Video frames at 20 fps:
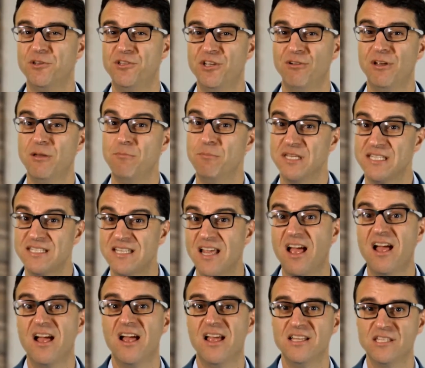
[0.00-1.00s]
are doing
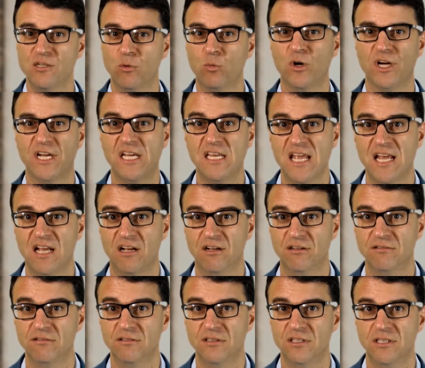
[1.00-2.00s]
besides working
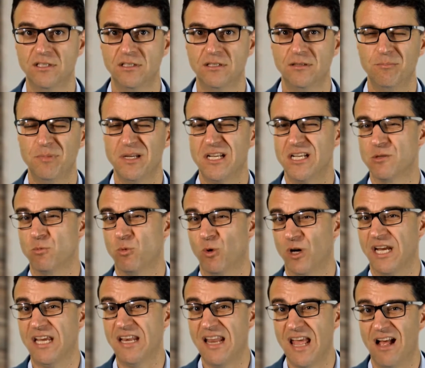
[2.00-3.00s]
out, because
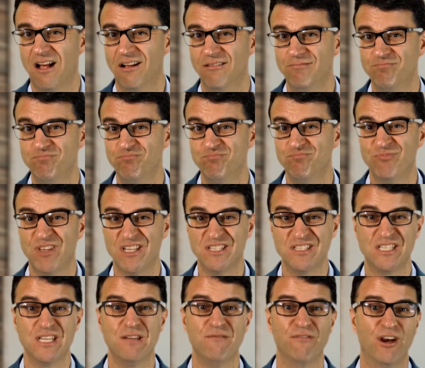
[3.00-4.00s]
working out
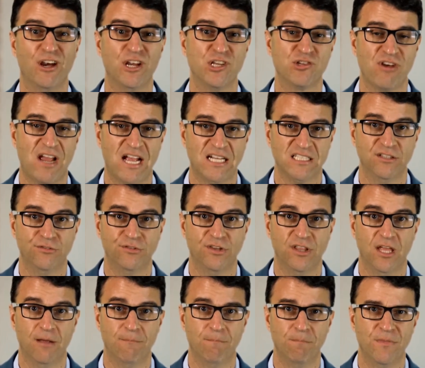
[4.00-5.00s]
doesn't seem very attractive to
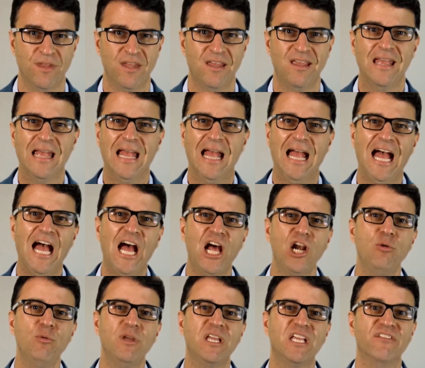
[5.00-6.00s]
them. How
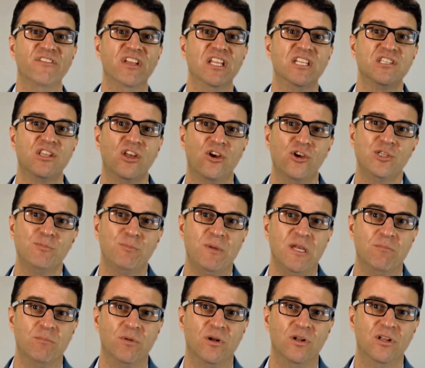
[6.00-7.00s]
do we convince those
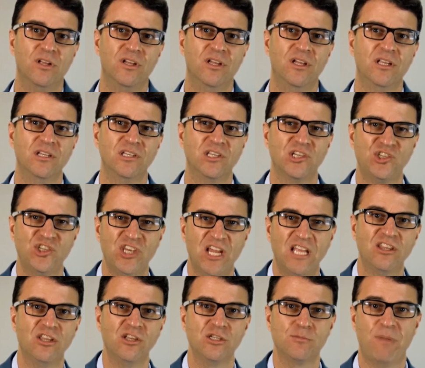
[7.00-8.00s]
people to
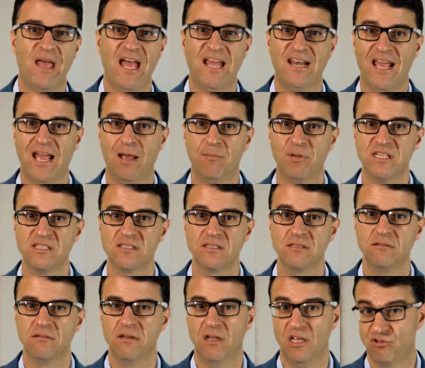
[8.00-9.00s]
shed those bad habits
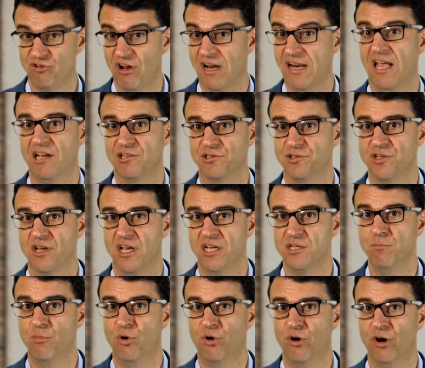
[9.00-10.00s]
and try to
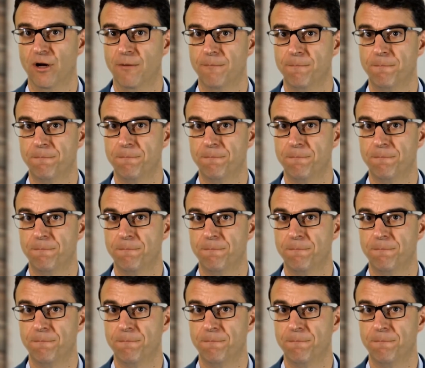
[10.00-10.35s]
exercise more?